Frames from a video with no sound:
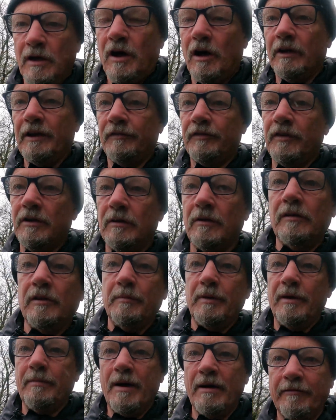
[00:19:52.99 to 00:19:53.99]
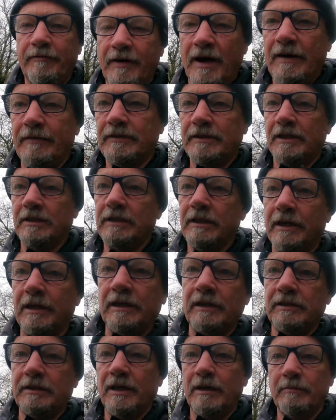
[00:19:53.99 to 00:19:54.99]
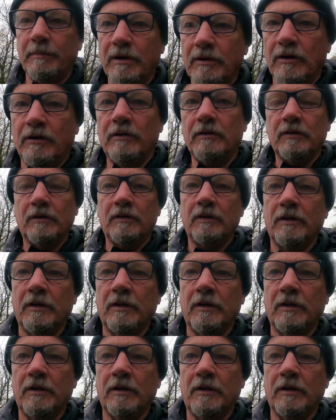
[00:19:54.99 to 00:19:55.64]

All you have to do, there'll be about 5 or 6 links down below.